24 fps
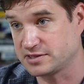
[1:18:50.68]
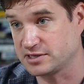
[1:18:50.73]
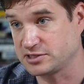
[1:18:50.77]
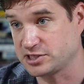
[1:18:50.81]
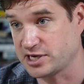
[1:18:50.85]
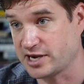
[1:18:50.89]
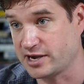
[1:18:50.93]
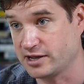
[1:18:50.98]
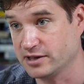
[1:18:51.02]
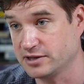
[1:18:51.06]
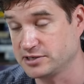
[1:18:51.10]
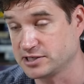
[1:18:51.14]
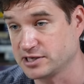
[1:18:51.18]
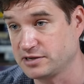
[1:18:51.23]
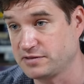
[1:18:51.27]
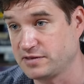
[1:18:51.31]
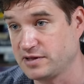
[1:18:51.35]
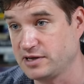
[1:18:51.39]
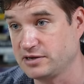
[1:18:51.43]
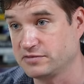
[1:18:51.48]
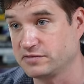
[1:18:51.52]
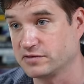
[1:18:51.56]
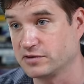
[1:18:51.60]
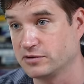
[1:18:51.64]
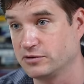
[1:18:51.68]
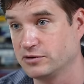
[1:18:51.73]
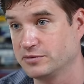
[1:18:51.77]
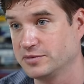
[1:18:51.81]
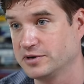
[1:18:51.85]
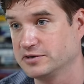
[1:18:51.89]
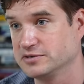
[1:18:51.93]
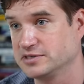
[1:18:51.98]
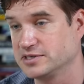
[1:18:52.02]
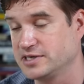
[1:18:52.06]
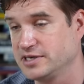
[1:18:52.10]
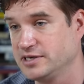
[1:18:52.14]
challenge I think for
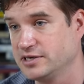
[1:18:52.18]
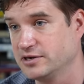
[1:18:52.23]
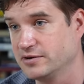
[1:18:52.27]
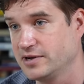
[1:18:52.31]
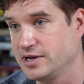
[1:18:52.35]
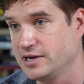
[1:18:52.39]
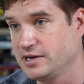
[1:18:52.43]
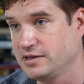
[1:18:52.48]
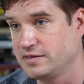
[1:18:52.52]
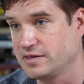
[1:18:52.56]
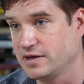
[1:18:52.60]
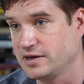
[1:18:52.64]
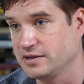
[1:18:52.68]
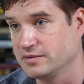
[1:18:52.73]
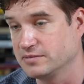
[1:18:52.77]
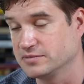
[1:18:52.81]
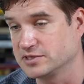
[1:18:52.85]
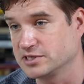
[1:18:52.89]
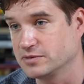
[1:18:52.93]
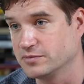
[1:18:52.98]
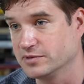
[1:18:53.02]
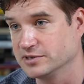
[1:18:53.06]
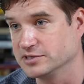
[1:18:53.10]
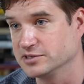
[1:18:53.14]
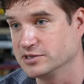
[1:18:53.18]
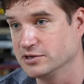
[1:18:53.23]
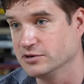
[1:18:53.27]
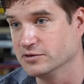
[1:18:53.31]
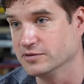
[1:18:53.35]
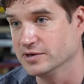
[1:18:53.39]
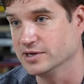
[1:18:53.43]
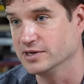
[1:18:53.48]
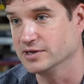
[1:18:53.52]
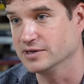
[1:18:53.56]
almost you know anything someone's doing.